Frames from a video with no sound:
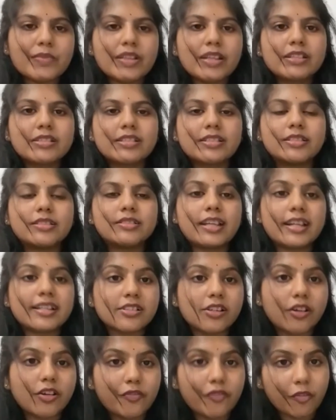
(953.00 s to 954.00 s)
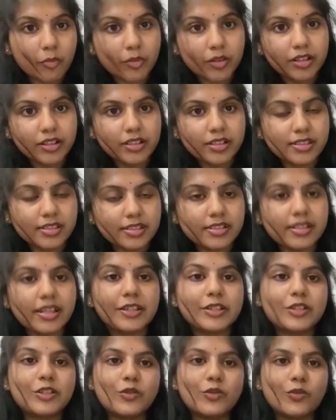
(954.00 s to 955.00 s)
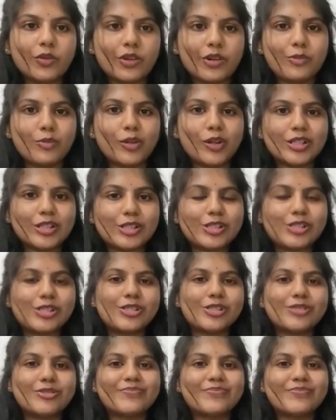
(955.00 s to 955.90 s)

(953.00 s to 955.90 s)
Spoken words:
So that's all from us. Thank you very much.